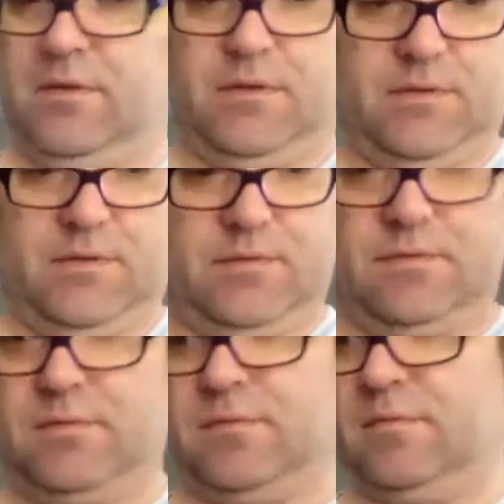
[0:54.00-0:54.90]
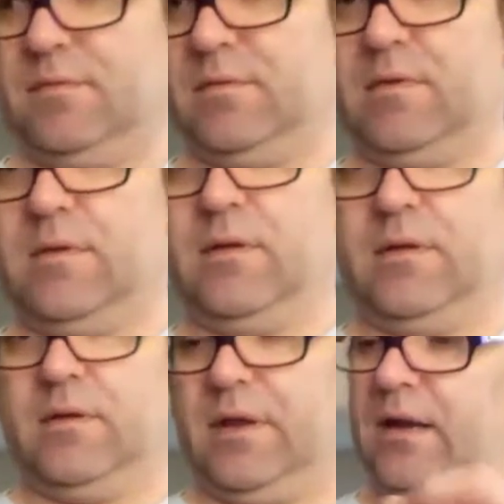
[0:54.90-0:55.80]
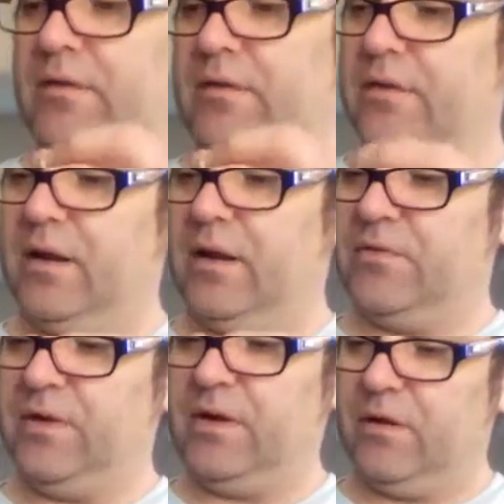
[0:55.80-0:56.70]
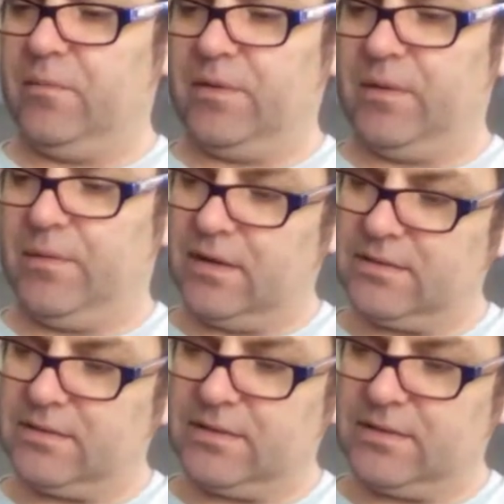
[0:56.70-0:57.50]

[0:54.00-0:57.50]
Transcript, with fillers: I hate tape. Okay, you should let them see you open the box. Oh.